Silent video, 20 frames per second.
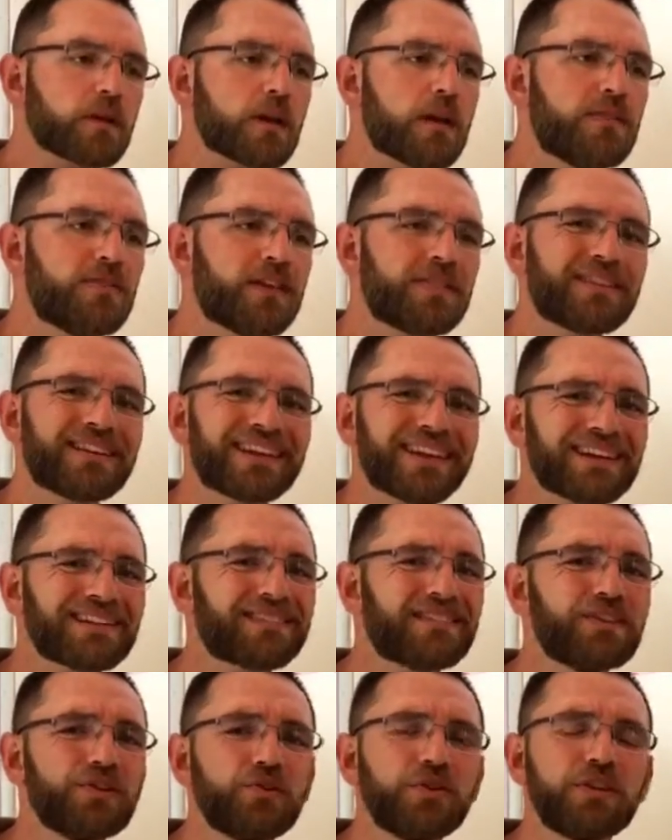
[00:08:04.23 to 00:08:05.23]
And then the
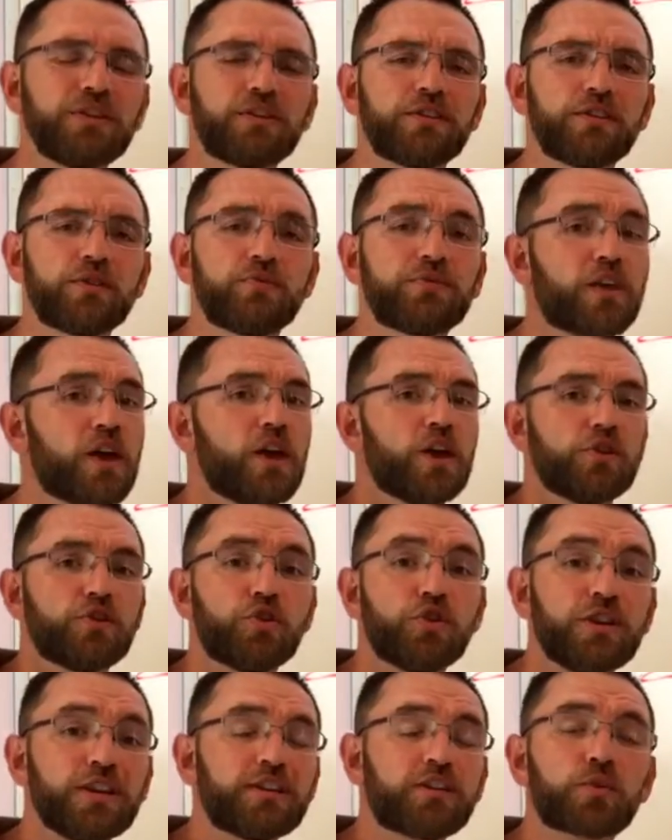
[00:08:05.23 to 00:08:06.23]
next thing you need to do is
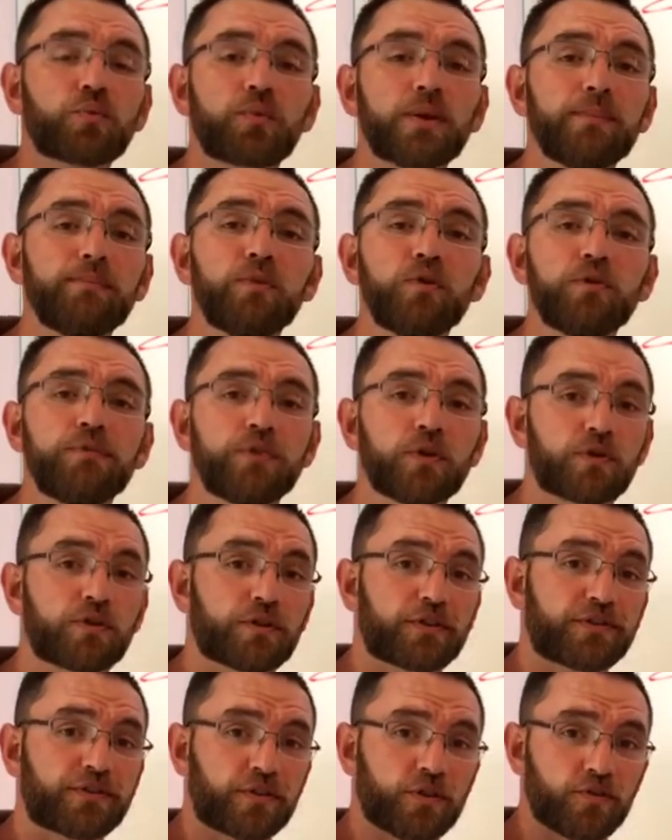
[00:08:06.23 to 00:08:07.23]
you need to remove your
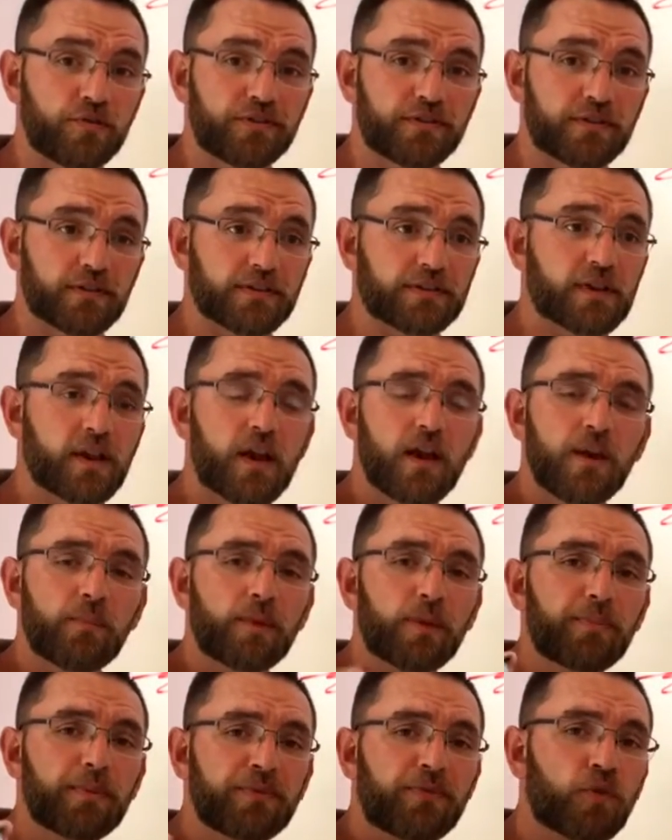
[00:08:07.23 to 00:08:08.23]
excuses.
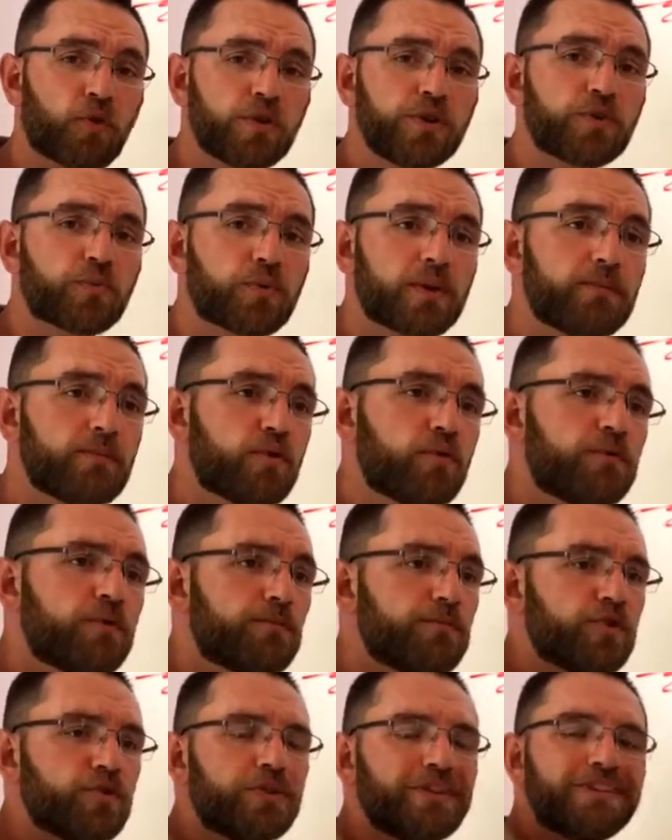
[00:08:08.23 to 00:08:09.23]
But before you remove
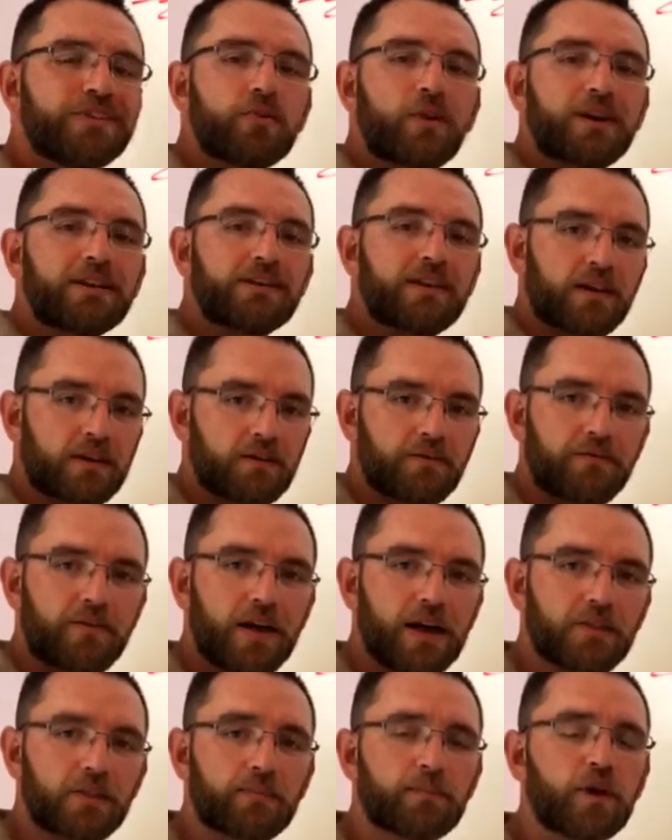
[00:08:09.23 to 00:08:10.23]
them, you need to
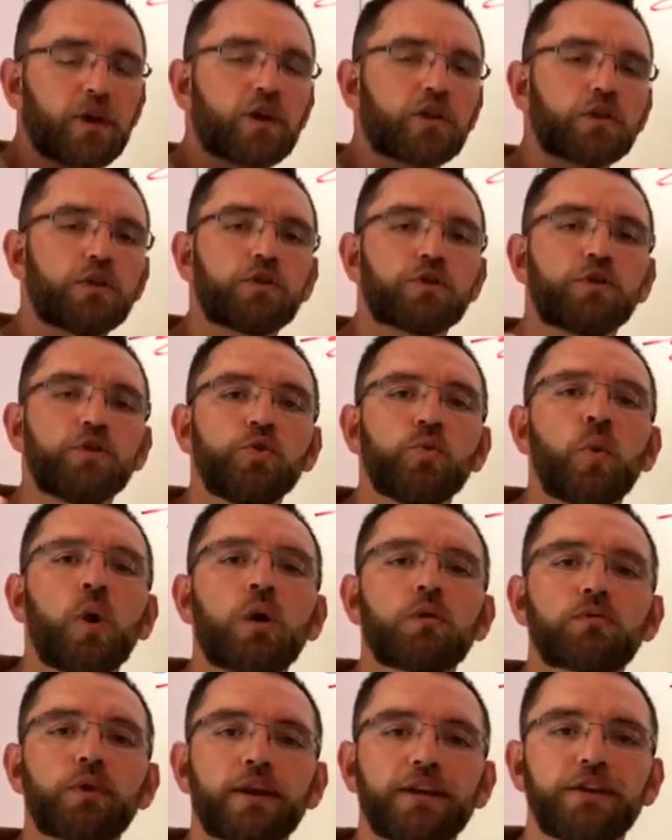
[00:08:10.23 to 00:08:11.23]
identify them. Look, you
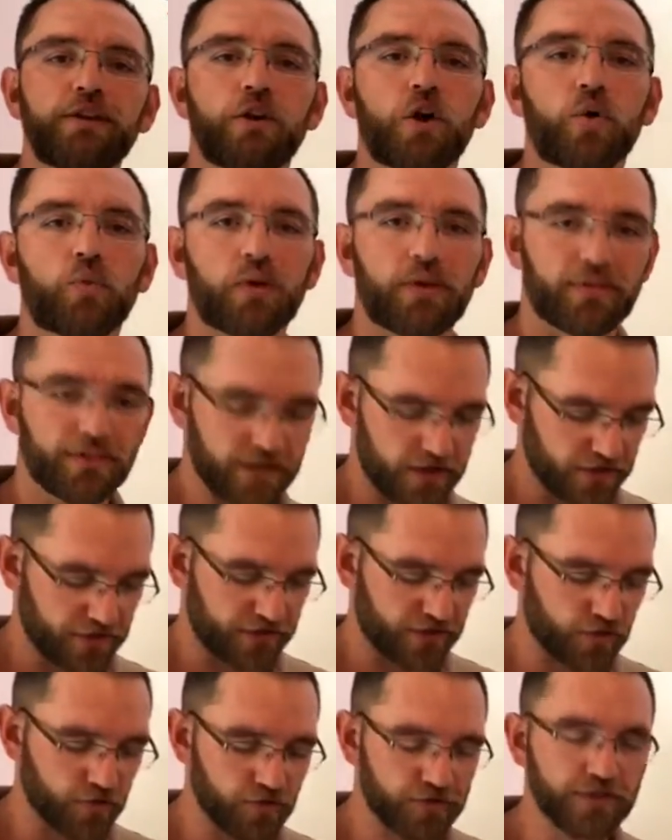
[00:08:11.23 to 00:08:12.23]
already know what the
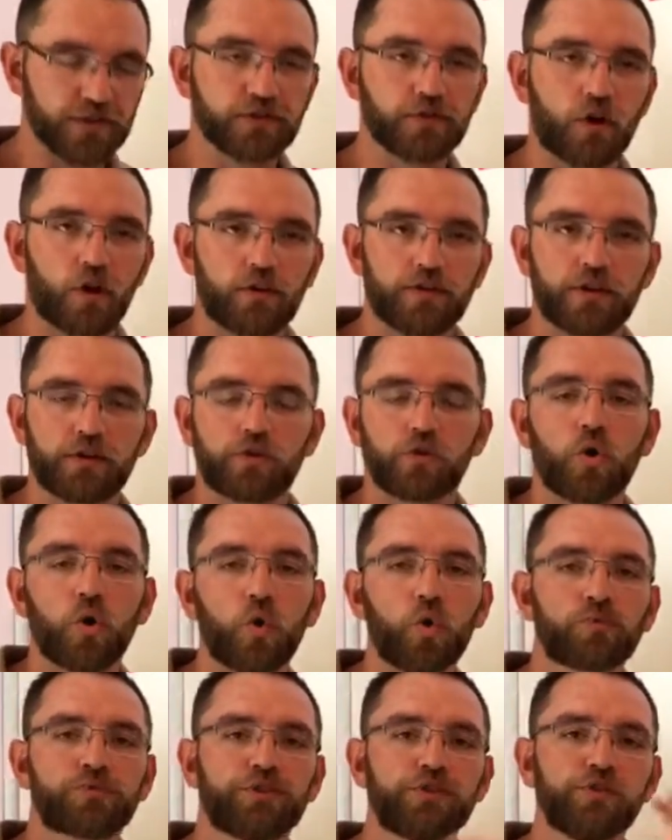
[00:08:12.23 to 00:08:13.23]
excuses are that are
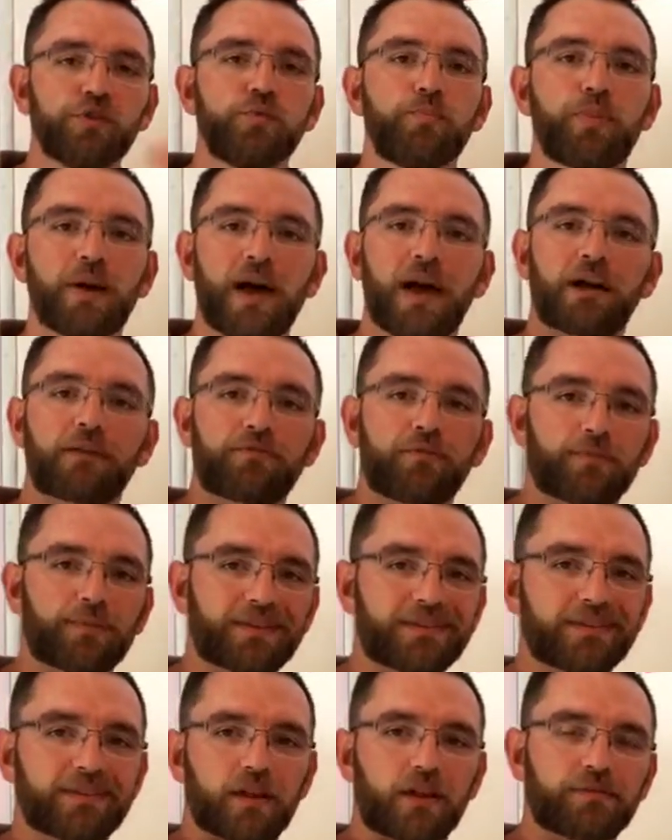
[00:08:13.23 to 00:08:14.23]
holding you back from
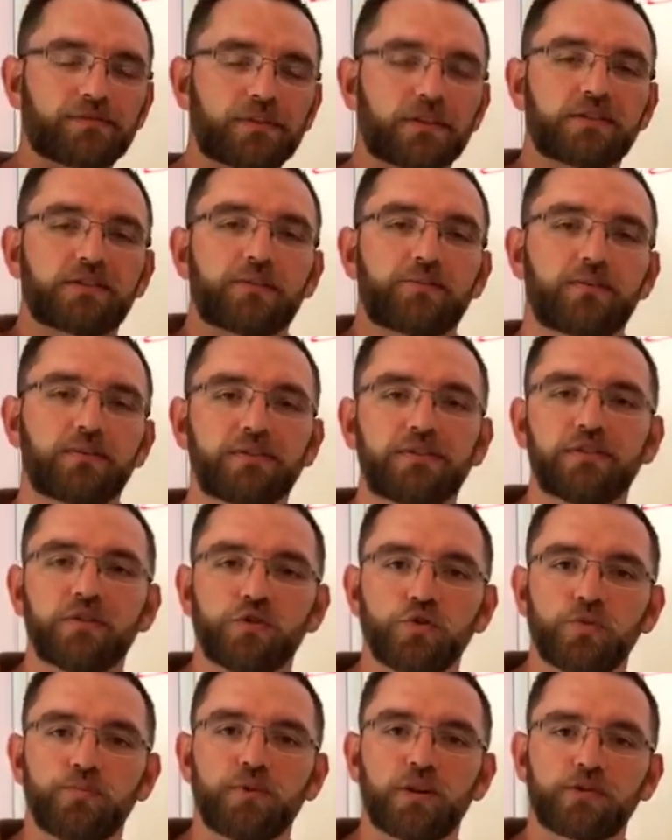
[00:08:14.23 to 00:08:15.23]
the self-disciplines that
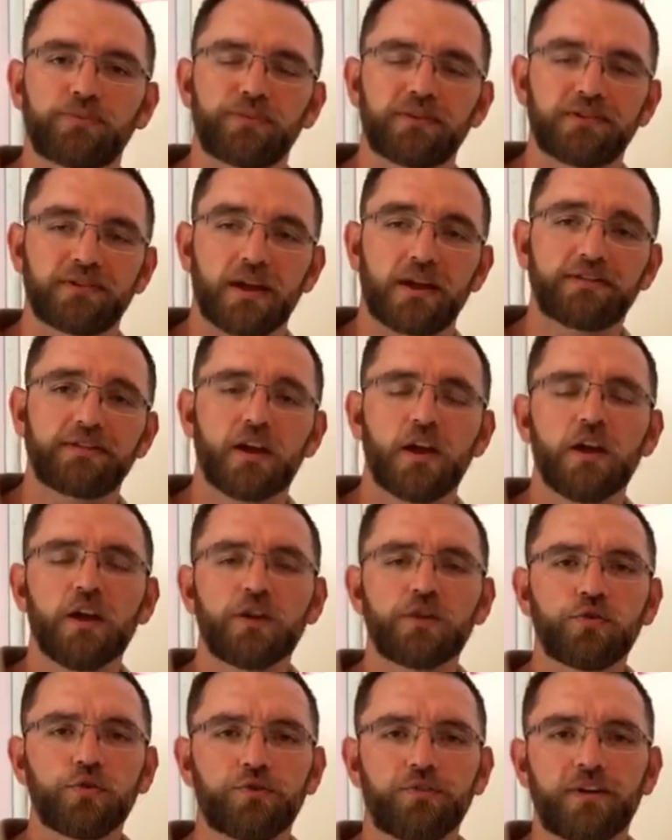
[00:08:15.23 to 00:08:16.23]
you must possess
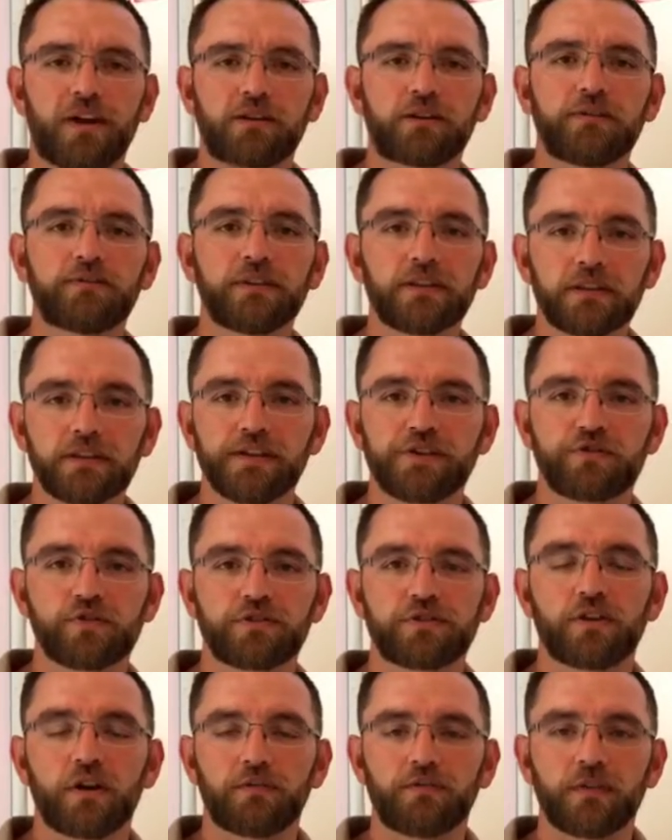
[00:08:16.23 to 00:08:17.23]
to effectively lead
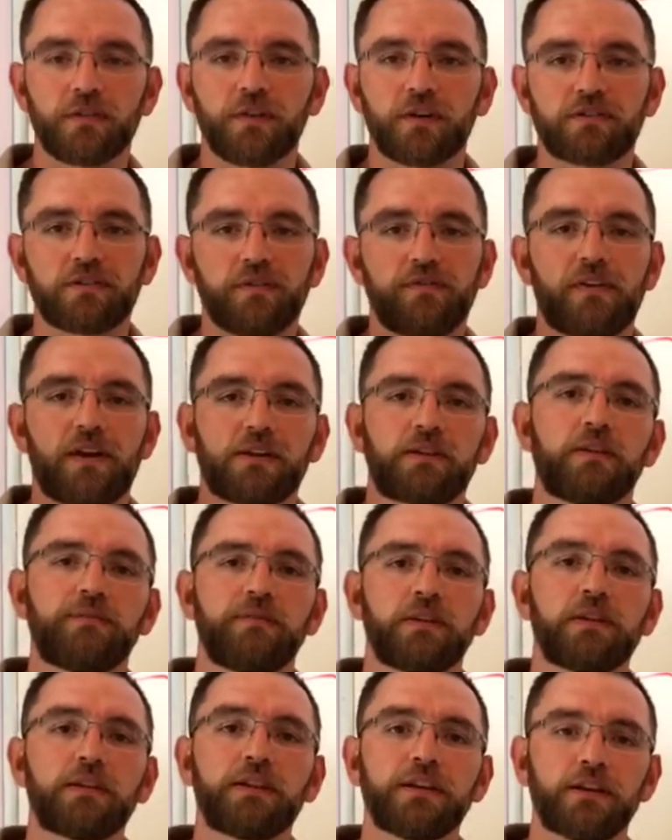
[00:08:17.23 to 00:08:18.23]
yourself and thus
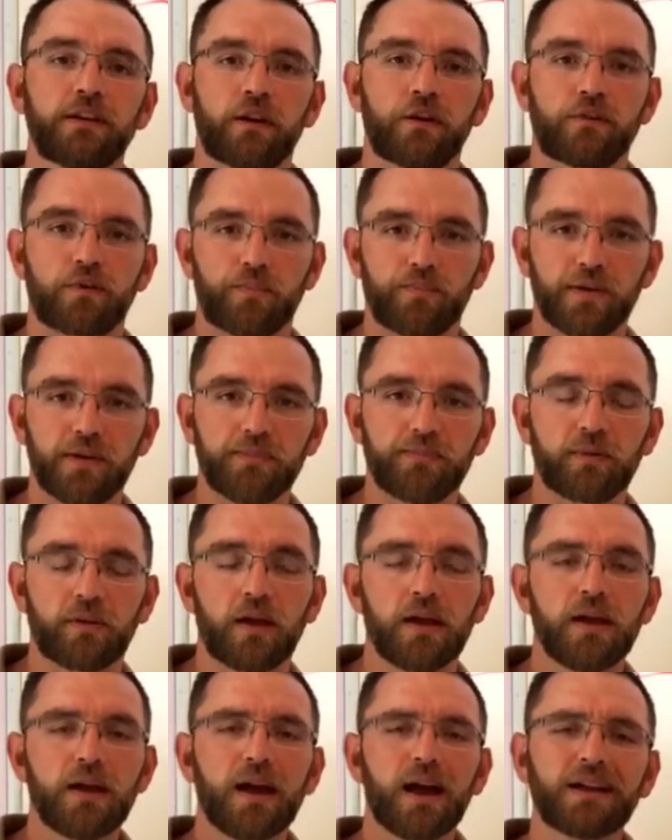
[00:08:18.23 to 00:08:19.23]
effectively lead other people.
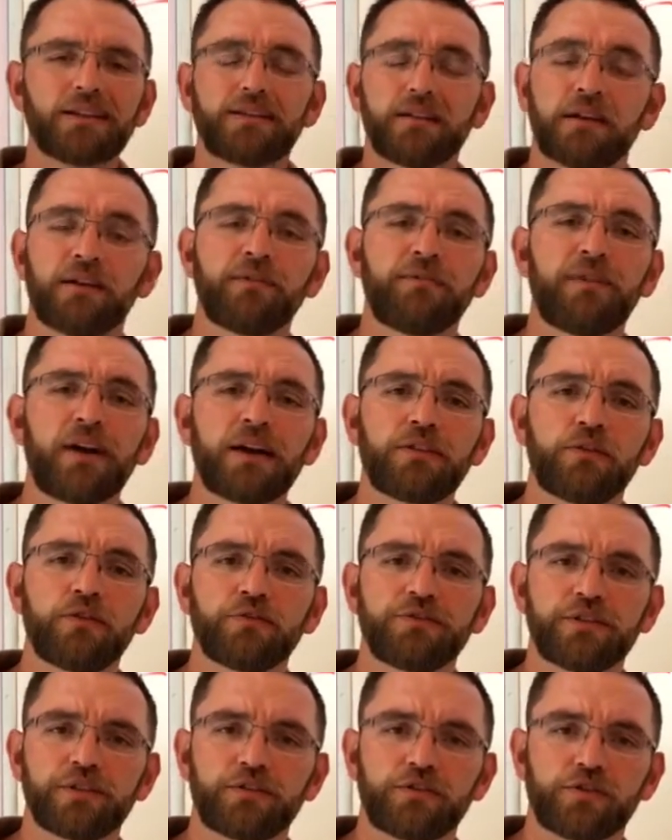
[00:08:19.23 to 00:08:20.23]
Identify
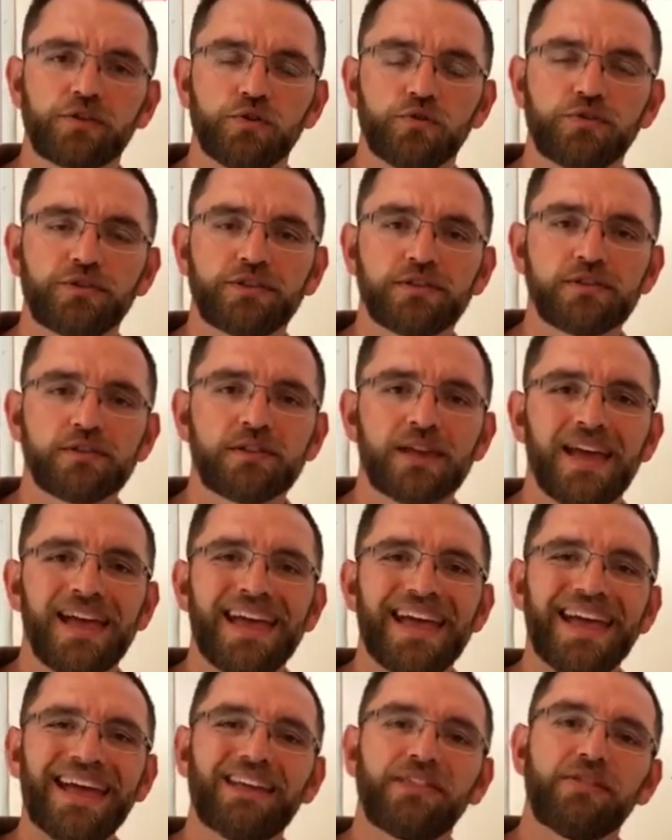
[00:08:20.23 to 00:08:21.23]
those excuses
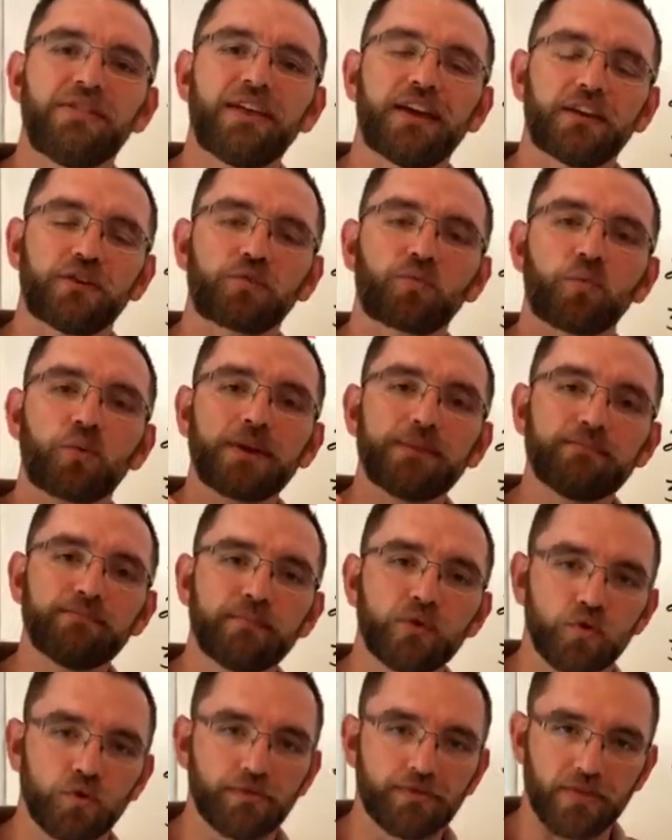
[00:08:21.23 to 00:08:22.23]
and then
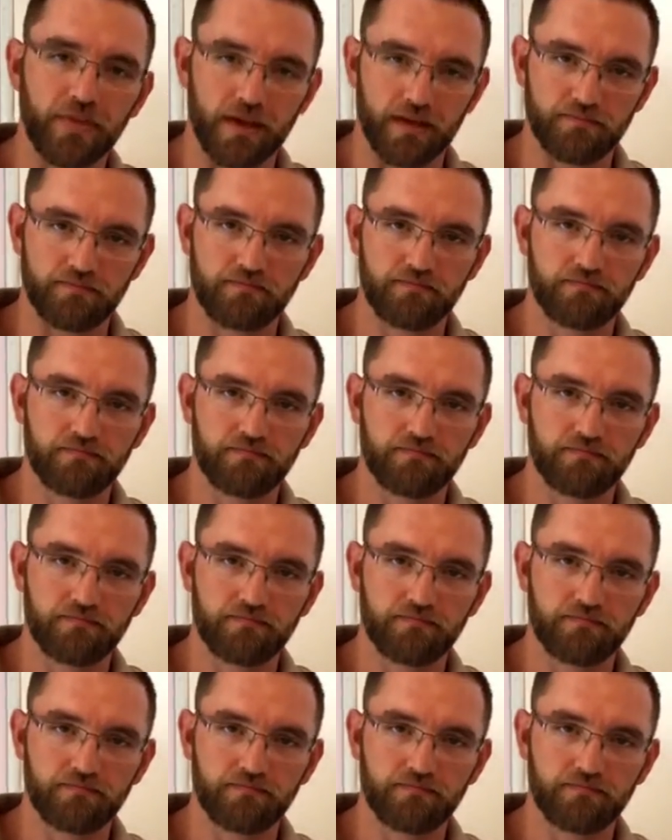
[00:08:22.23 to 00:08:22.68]
remove them.